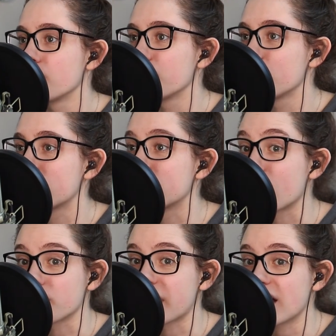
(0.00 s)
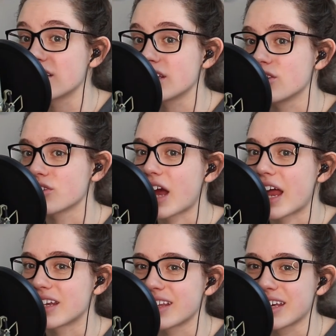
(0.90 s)
when in all reality you're
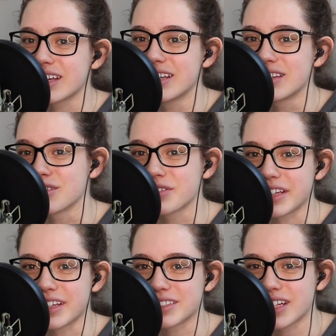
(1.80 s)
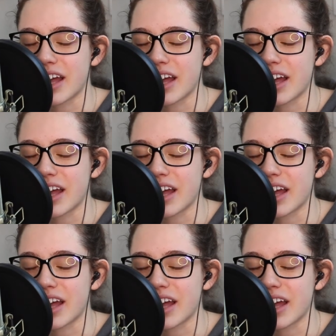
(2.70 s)
kind of like the realist.